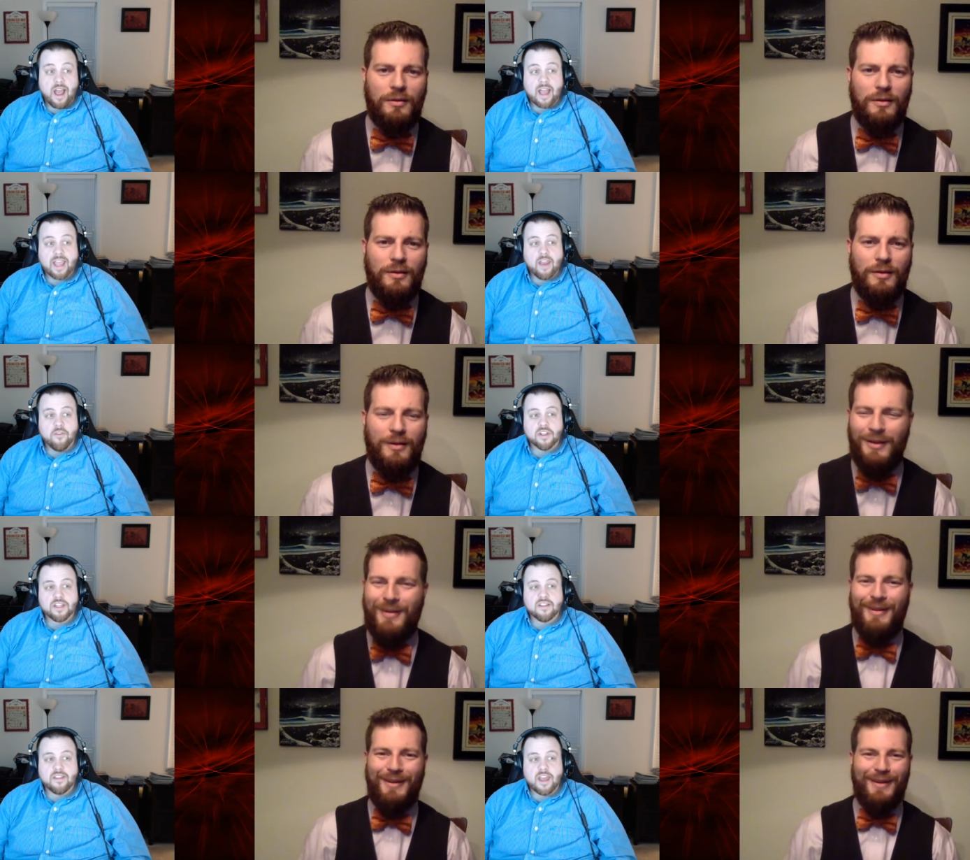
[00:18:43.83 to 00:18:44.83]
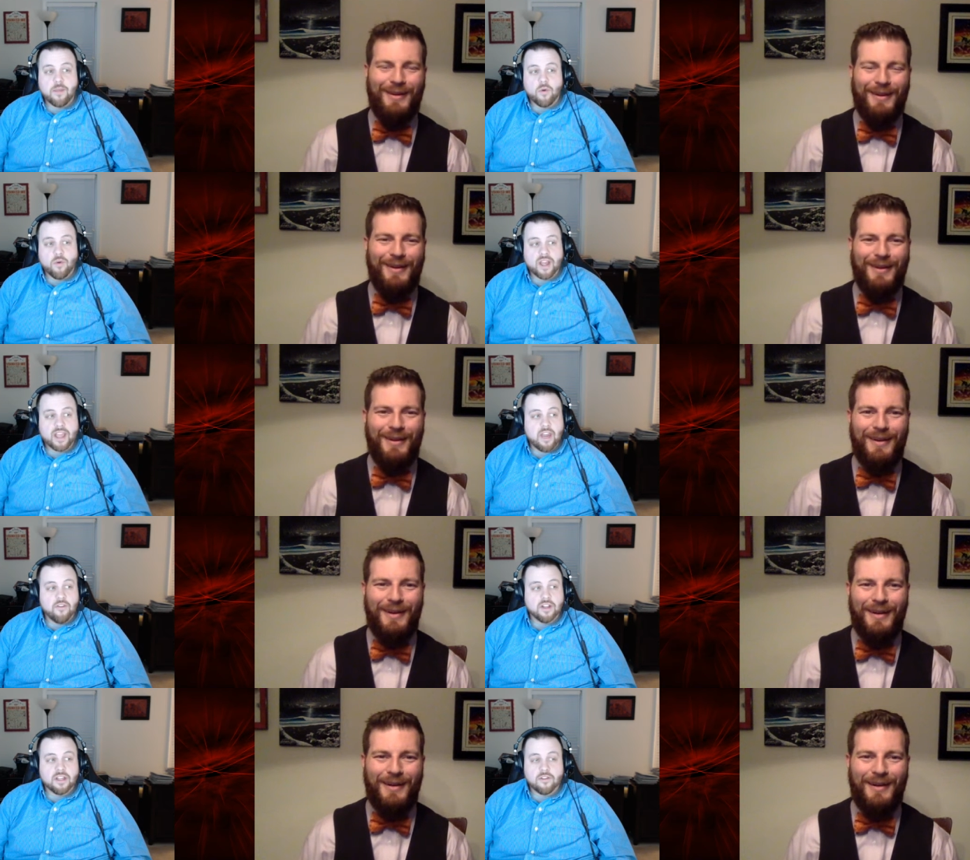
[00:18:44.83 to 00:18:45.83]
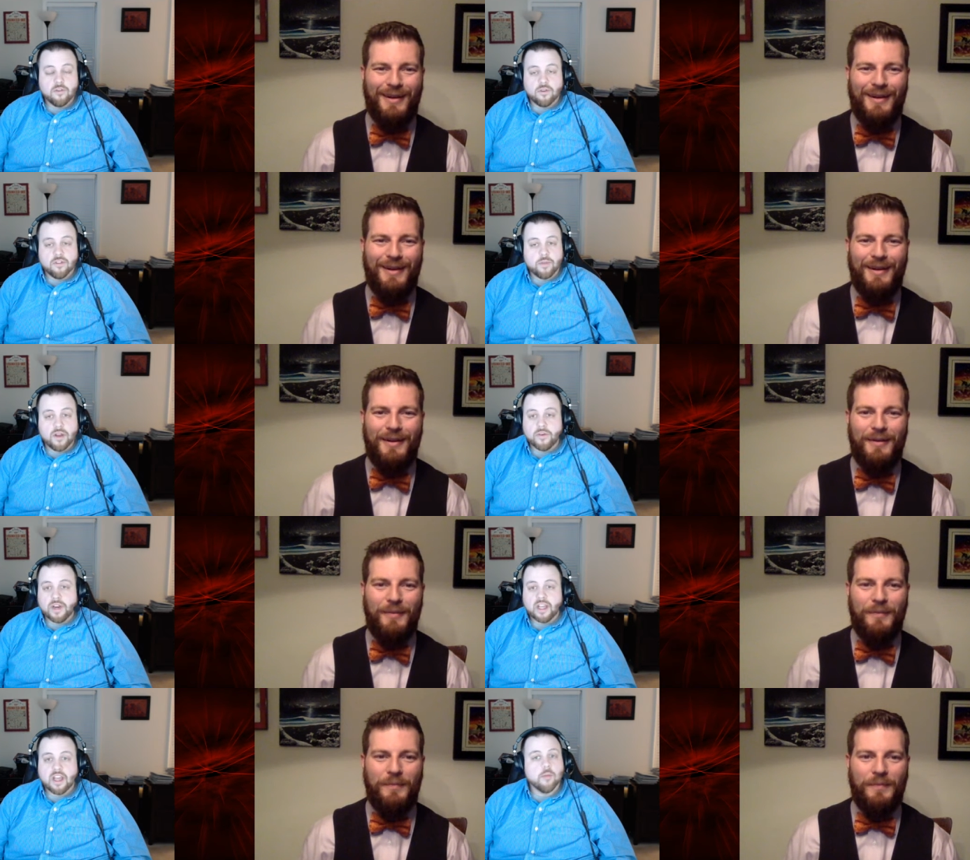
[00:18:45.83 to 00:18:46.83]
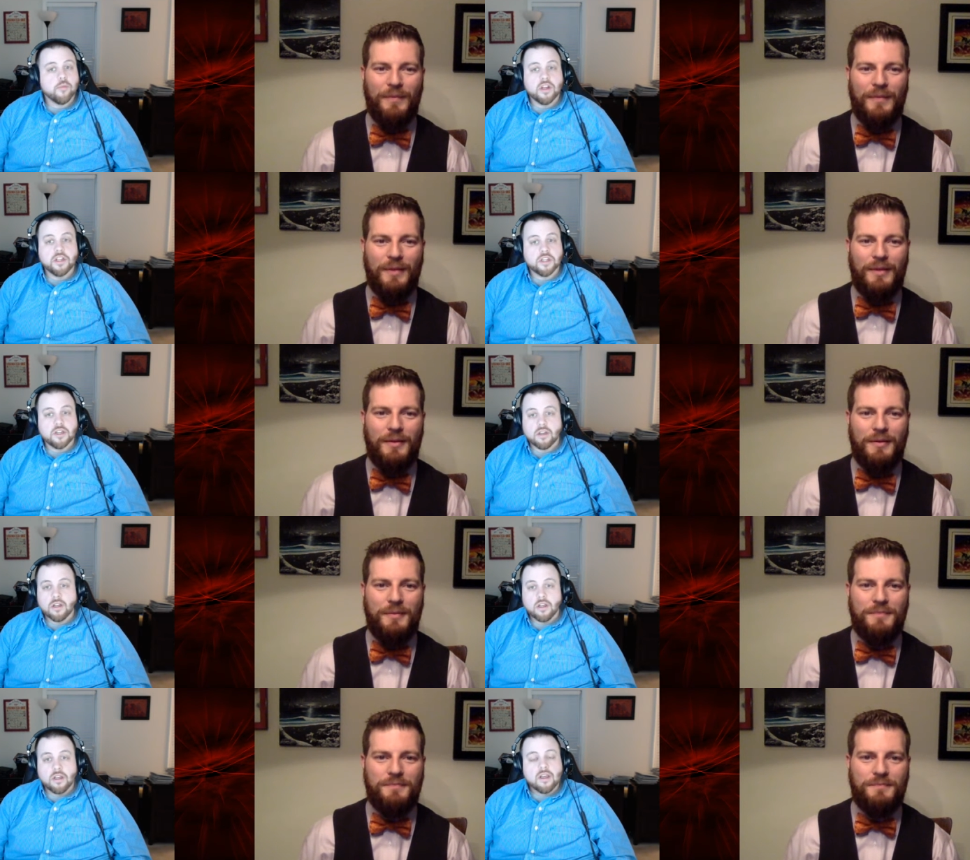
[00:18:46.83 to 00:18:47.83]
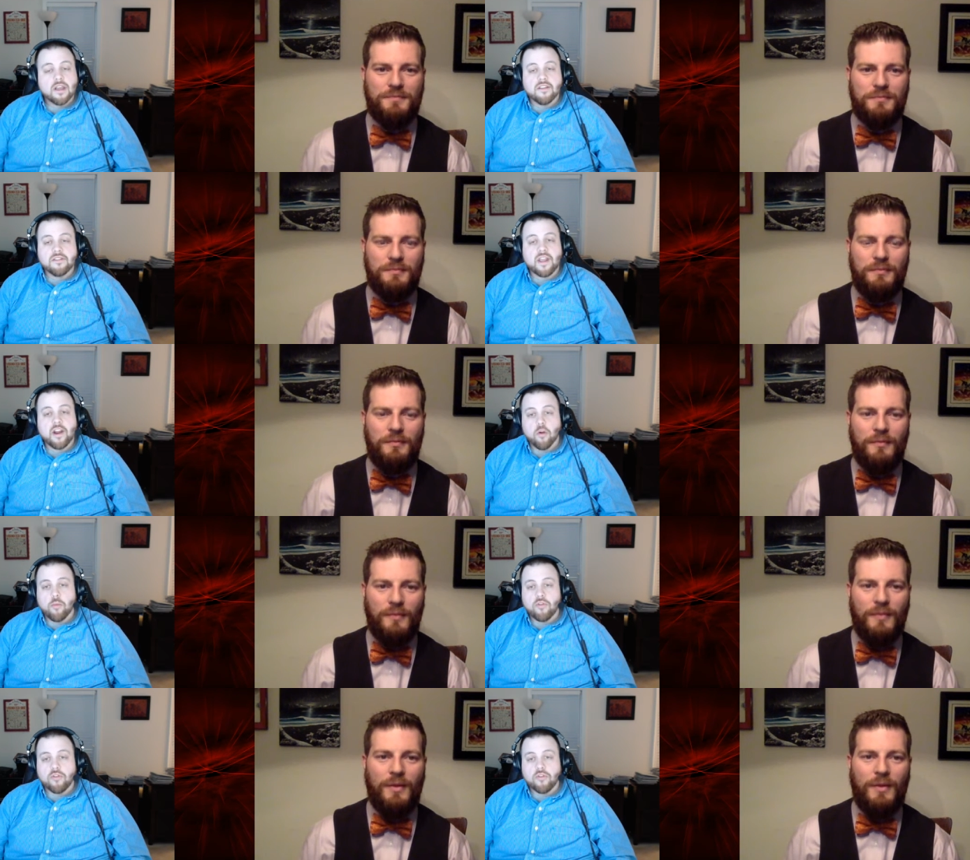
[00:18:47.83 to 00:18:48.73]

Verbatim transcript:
Speaker 1: I can't relate to that, but what I can relate to is my reading comprehension is terrible.